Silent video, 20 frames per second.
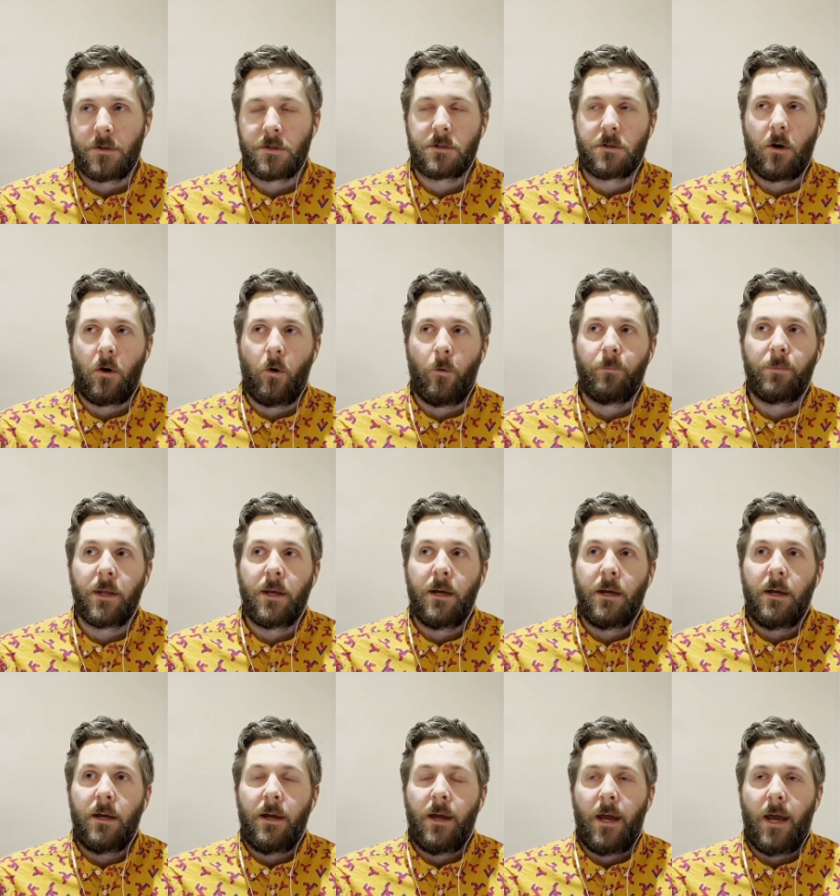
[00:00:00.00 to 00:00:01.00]
So
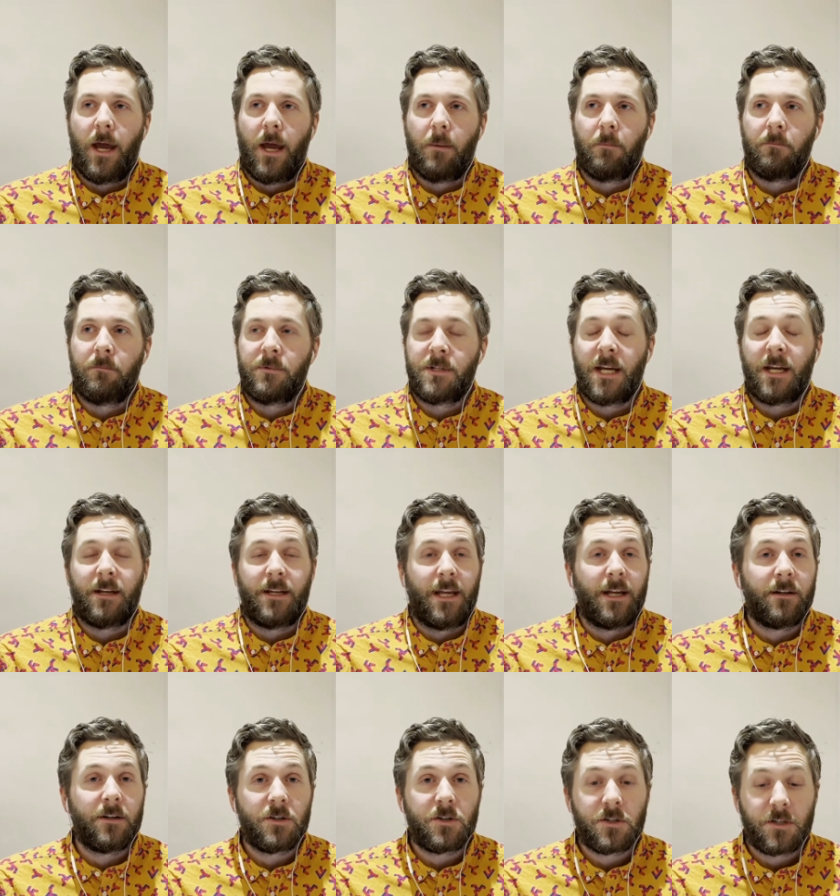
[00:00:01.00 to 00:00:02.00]
take an
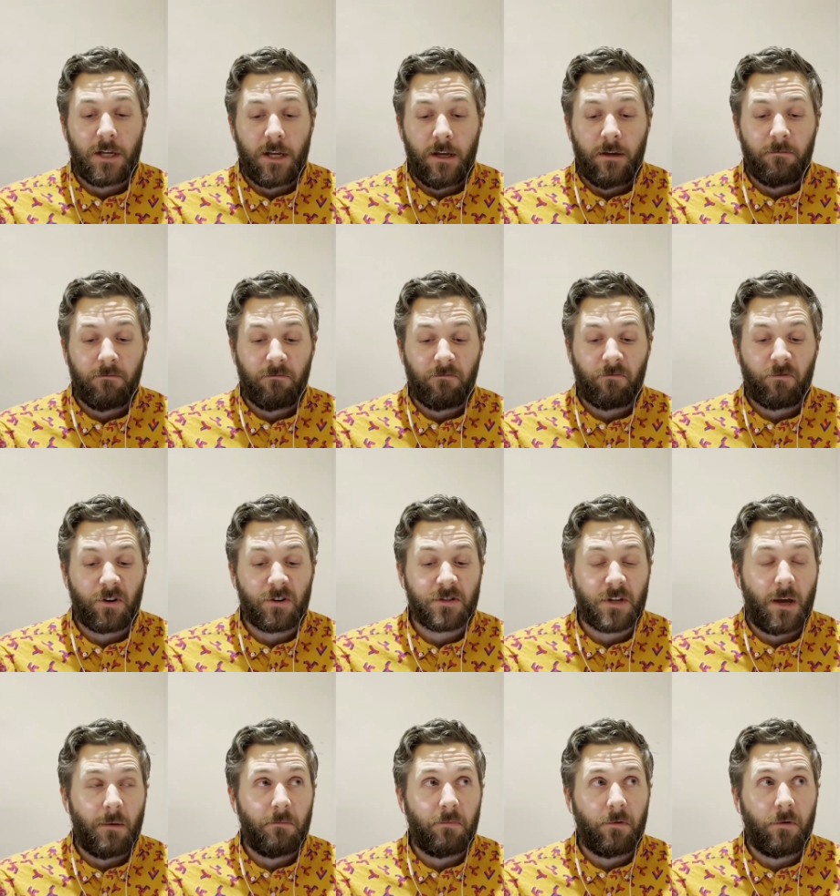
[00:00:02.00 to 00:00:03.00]
English C, for
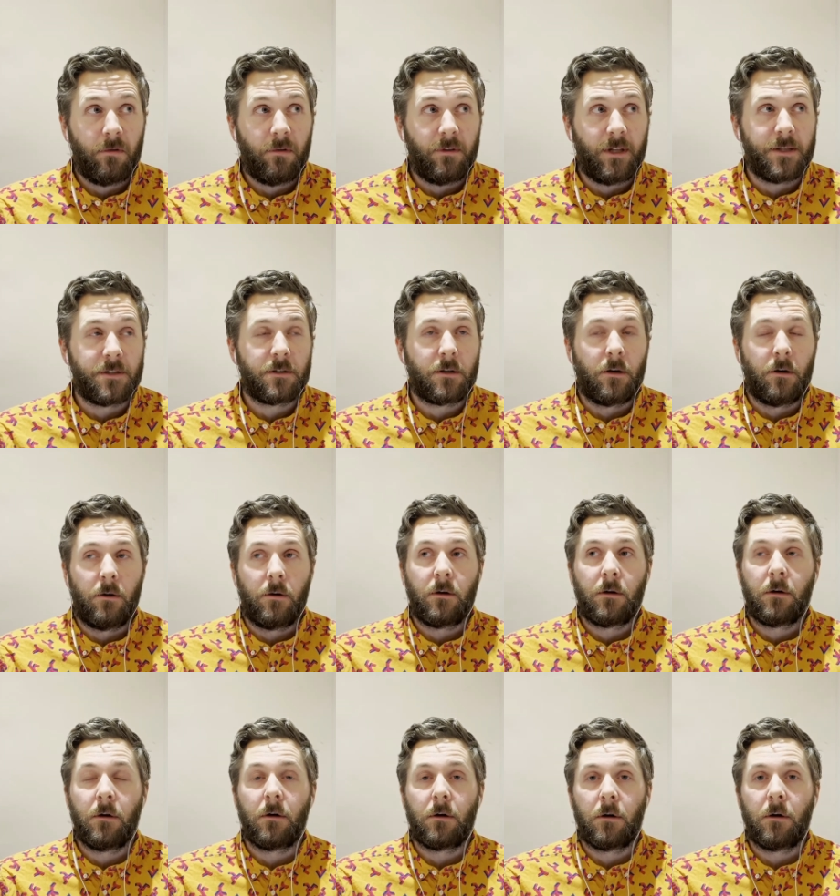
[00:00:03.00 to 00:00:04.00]
example. Let's go
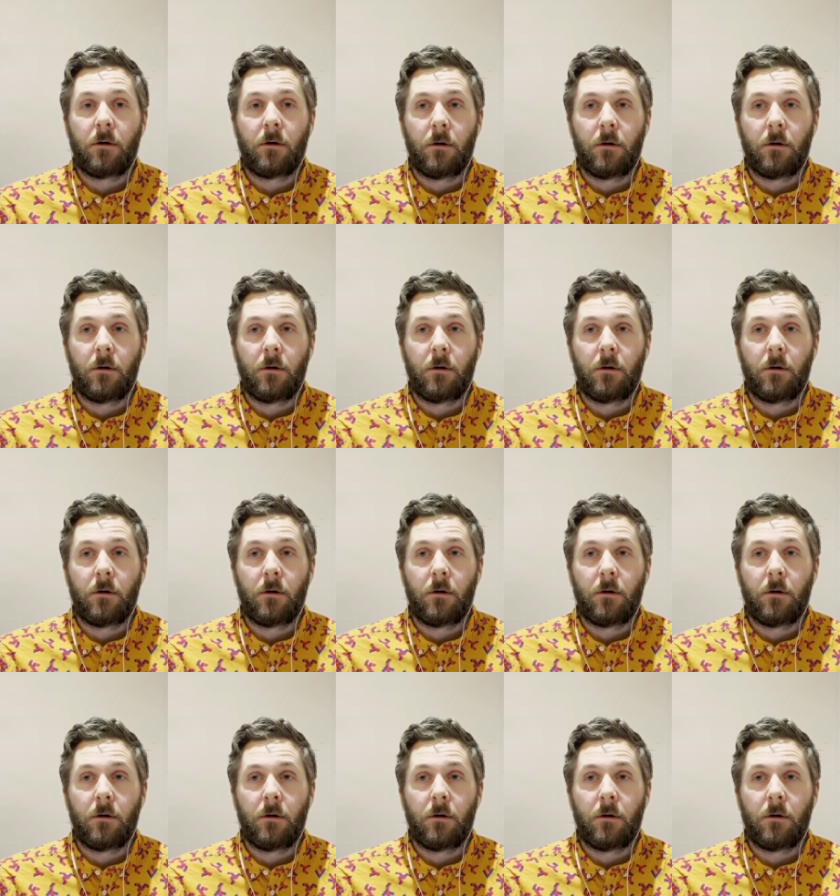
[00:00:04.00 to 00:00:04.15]
k,